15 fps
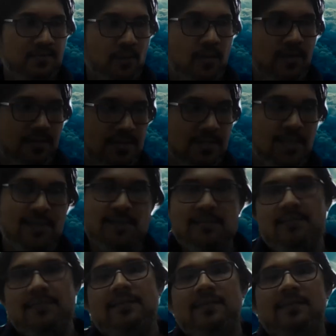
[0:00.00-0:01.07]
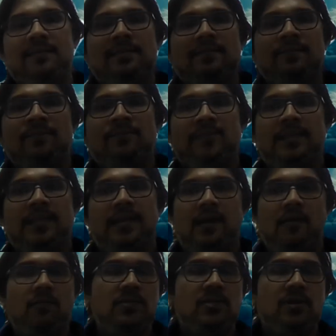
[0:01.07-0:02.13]
small consultancy, and I
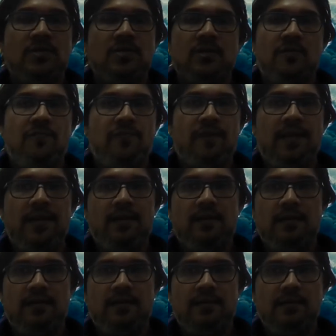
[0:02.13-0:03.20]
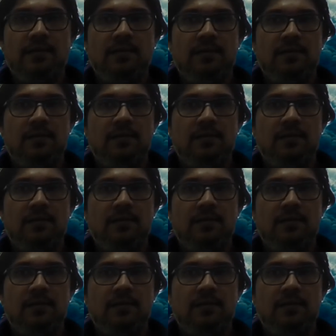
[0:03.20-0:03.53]
was also afraid, uh, you know,